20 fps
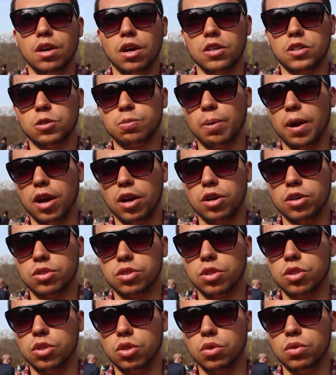aspire
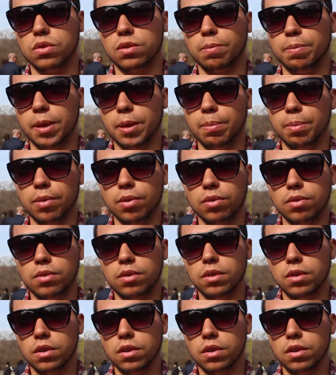to do to people